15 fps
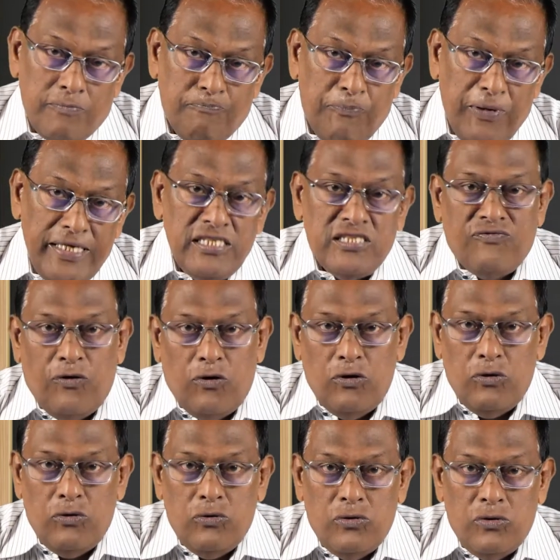Please
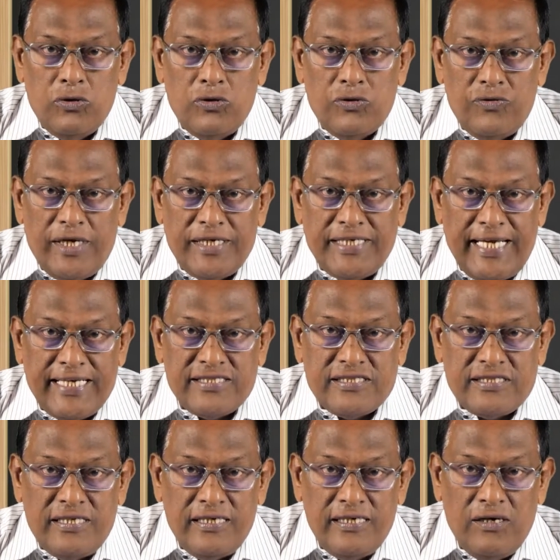follow the
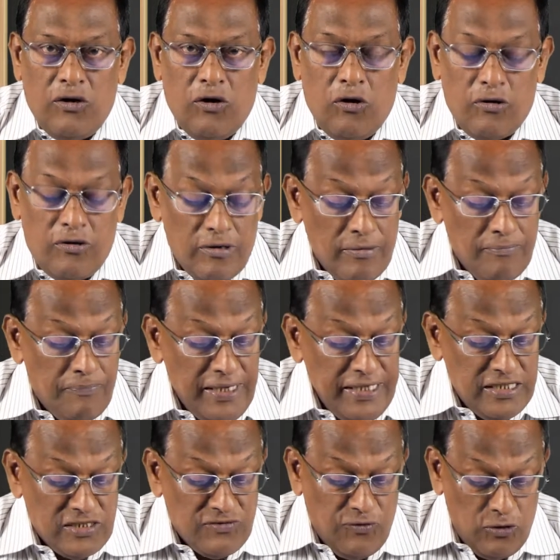text, or
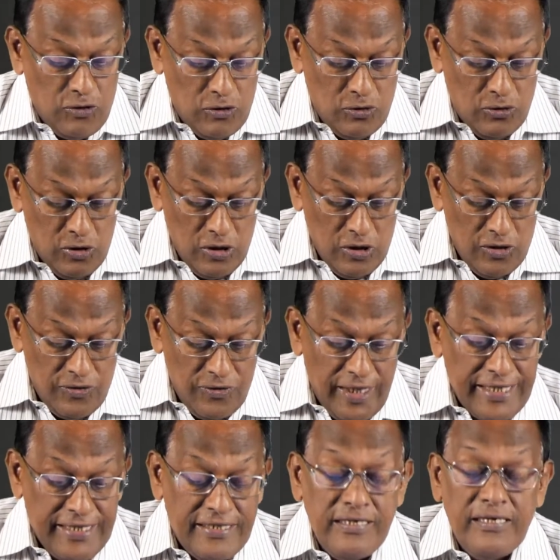please follow
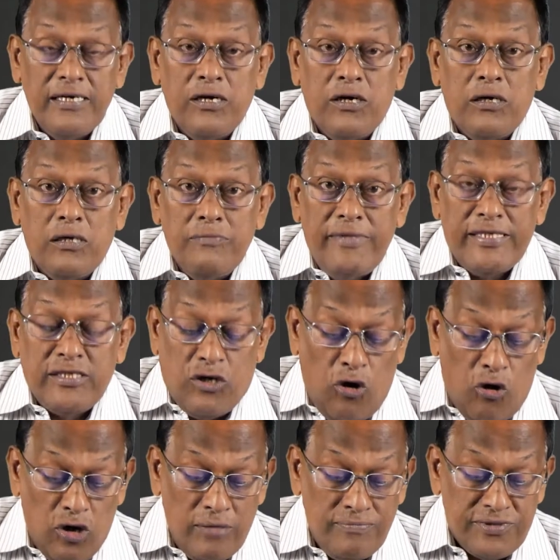that
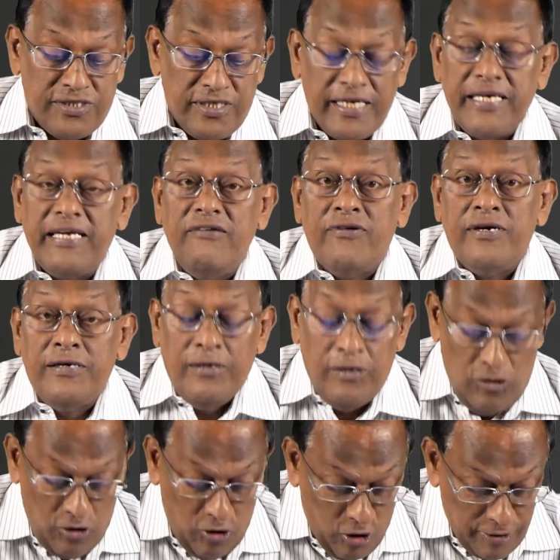columns given
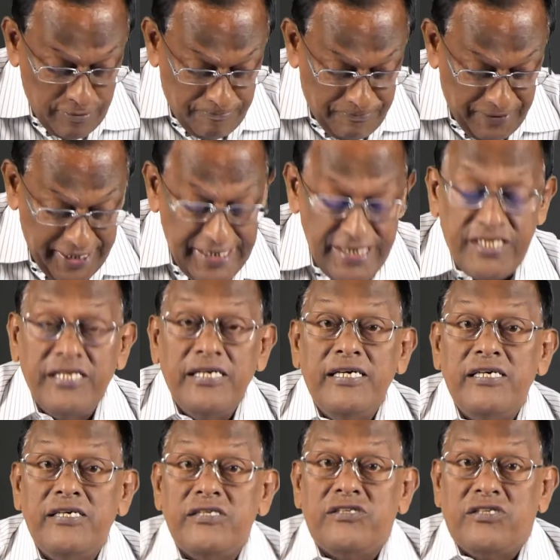on page
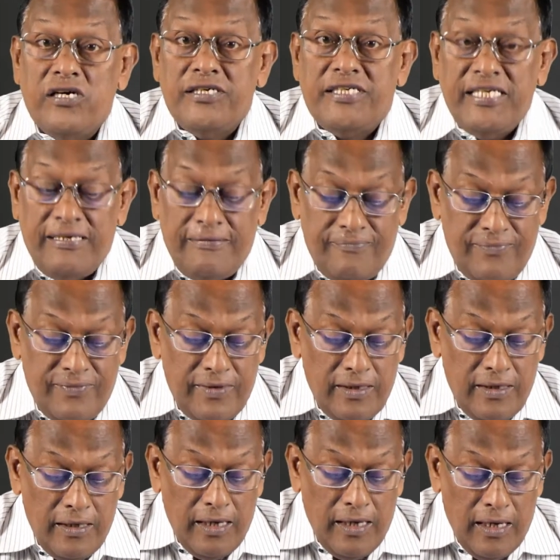30.
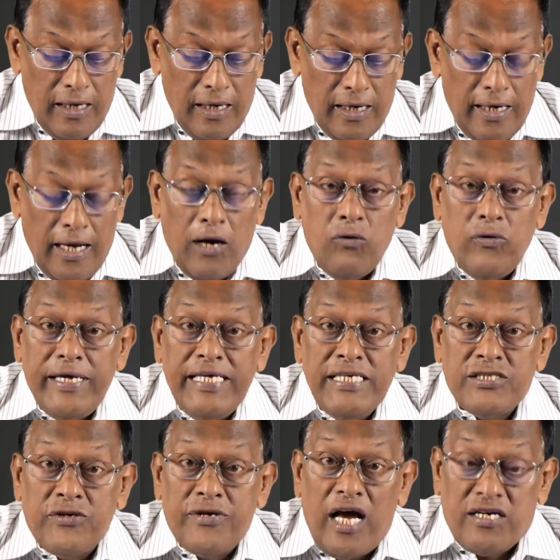Now,
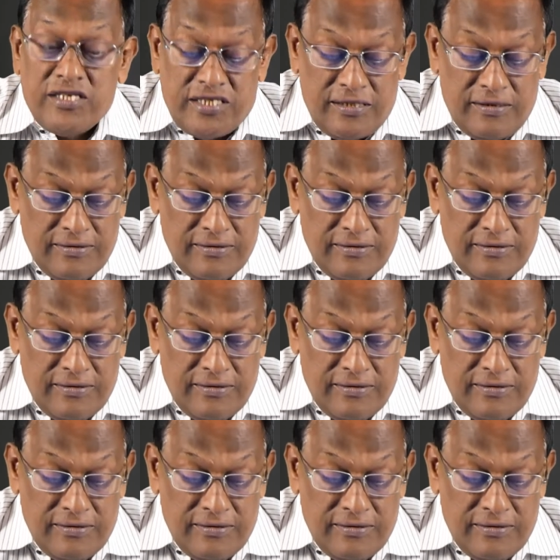introduction.